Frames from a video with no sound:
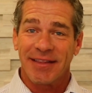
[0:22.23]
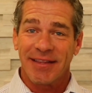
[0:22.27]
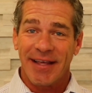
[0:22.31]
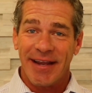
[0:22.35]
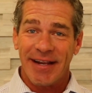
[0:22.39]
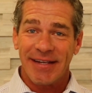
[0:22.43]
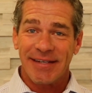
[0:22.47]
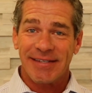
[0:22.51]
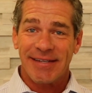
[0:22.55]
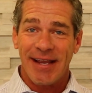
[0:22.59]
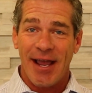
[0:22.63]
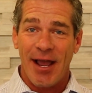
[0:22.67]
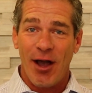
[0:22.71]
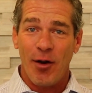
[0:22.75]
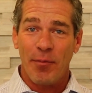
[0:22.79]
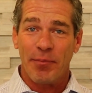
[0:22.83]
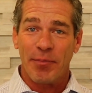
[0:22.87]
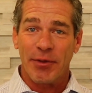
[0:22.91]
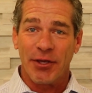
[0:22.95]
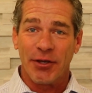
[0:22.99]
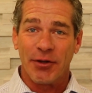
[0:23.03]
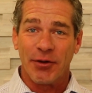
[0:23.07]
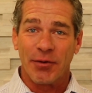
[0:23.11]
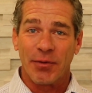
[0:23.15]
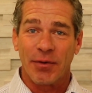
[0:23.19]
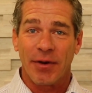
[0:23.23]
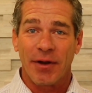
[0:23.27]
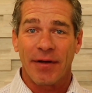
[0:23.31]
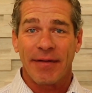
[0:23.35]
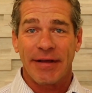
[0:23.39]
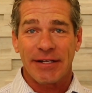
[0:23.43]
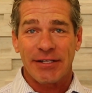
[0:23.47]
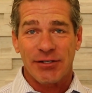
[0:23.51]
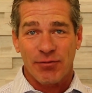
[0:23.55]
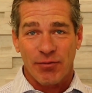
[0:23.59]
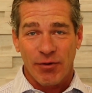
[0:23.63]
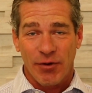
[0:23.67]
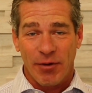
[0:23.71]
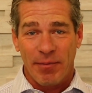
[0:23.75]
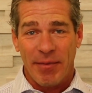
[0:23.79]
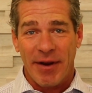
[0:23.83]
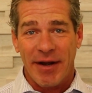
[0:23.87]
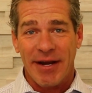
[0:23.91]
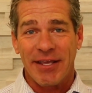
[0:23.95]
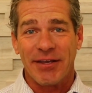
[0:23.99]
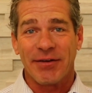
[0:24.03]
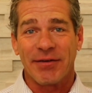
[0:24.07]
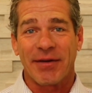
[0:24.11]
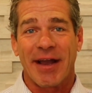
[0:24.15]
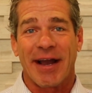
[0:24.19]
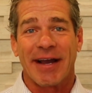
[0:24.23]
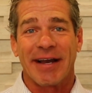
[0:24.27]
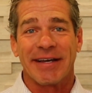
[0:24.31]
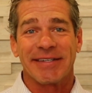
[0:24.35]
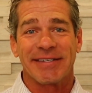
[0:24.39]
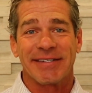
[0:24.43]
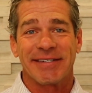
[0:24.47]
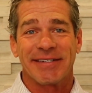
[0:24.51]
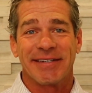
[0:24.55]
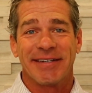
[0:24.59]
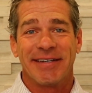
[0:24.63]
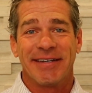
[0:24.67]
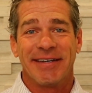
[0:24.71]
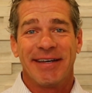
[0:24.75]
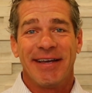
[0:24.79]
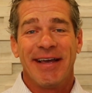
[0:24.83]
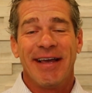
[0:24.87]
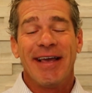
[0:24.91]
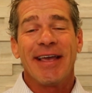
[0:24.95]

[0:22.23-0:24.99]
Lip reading: Let us help you. That's real money, you guys.